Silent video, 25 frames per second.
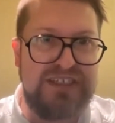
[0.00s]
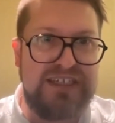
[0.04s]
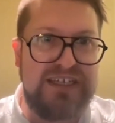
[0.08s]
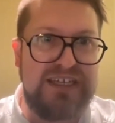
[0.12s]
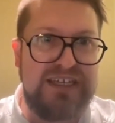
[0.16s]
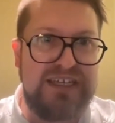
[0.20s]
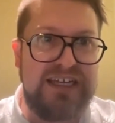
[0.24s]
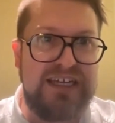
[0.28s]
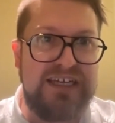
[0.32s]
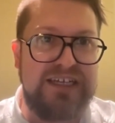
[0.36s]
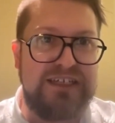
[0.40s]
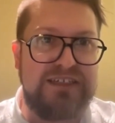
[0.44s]

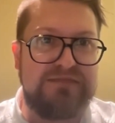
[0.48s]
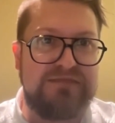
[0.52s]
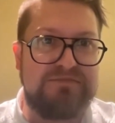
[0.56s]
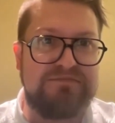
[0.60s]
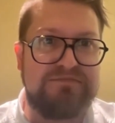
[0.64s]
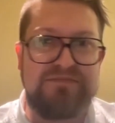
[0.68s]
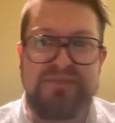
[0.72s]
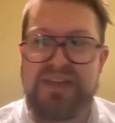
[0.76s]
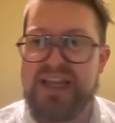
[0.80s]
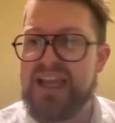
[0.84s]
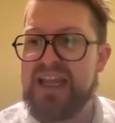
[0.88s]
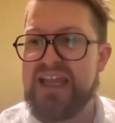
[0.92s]

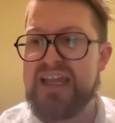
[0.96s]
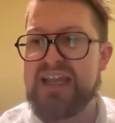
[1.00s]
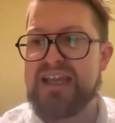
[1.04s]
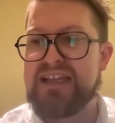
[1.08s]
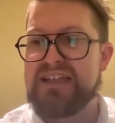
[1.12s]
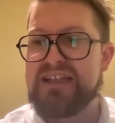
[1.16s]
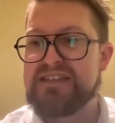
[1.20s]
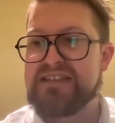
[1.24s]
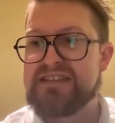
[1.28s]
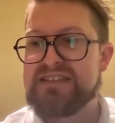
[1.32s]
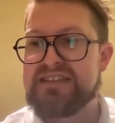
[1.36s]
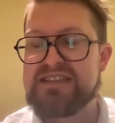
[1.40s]

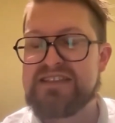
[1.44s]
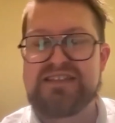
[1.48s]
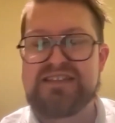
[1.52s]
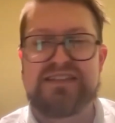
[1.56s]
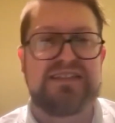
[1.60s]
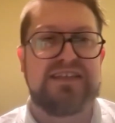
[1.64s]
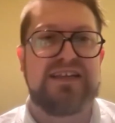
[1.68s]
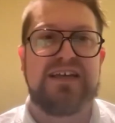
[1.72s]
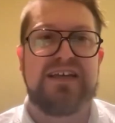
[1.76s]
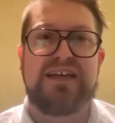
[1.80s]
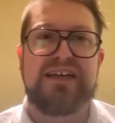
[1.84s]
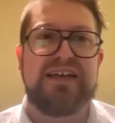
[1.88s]
and
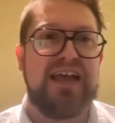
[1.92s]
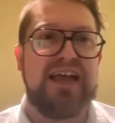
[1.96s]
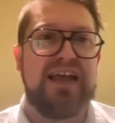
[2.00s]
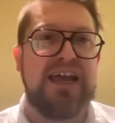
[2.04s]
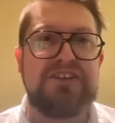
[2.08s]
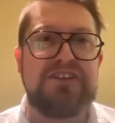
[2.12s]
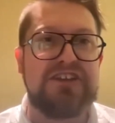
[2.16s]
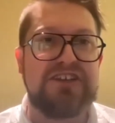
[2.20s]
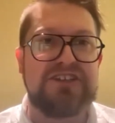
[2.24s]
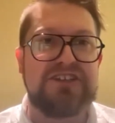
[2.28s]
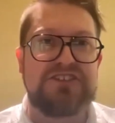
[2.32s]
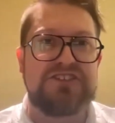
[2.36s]
how
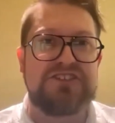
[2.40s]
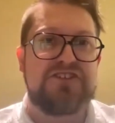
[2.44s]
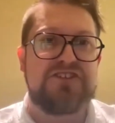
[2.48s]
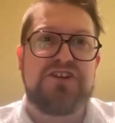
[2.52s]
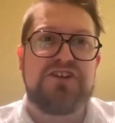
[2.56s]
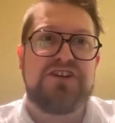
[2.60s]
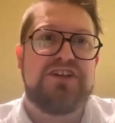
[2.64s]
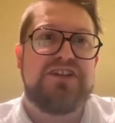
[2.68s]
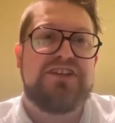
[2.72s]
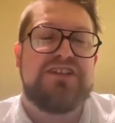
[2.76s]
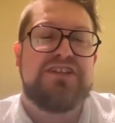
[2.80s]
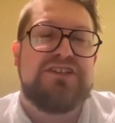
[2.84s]
you got
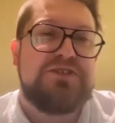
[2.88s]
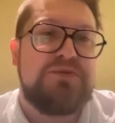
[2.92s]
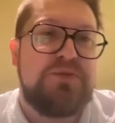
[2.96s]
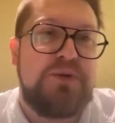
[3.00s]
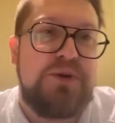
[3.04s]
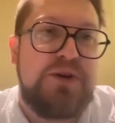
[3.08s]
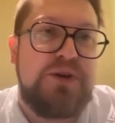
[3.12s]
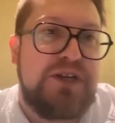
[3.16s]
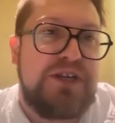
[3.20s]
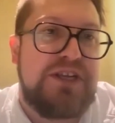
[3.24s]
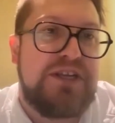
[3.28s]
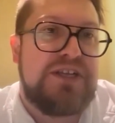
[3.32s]
started in this
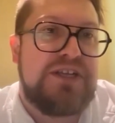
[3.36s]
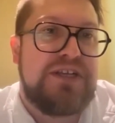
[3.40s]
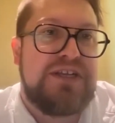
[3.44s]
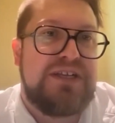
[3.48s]
work.